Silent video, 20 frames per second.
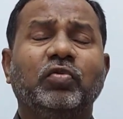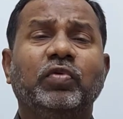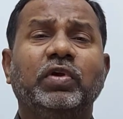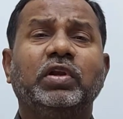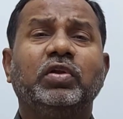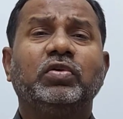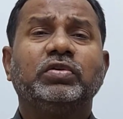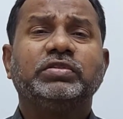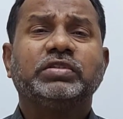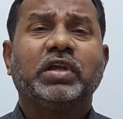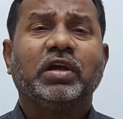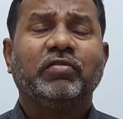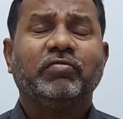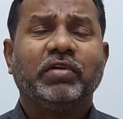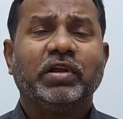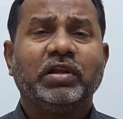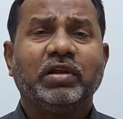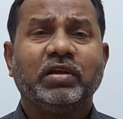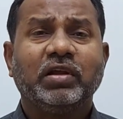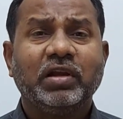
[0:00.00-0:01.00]
videos
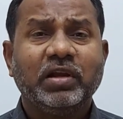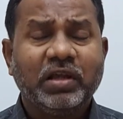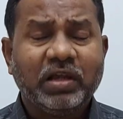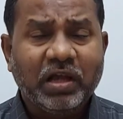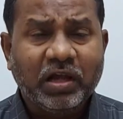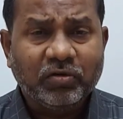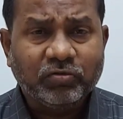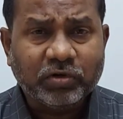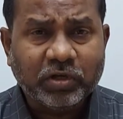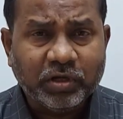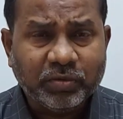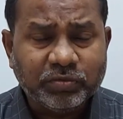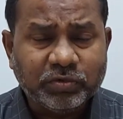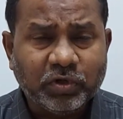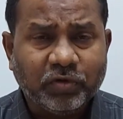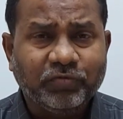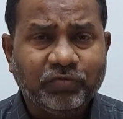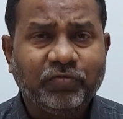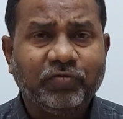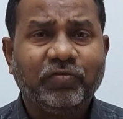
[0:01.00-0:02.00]
covering learning
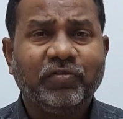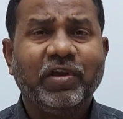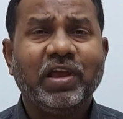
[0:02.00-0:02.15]
outcomes of